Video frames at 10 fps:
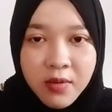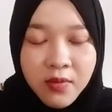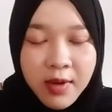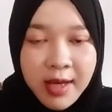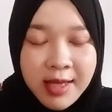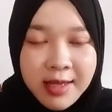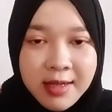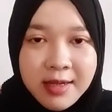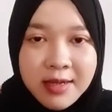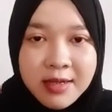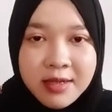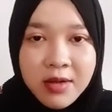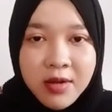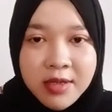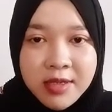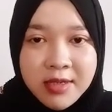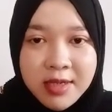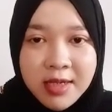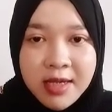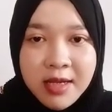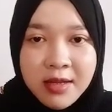while her host tree